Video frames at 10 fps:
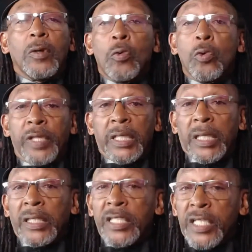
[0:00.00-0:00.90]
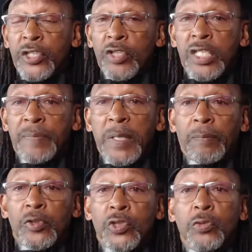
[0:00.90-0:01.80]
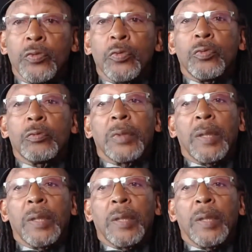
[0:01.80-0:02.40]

or the indigenous peoples to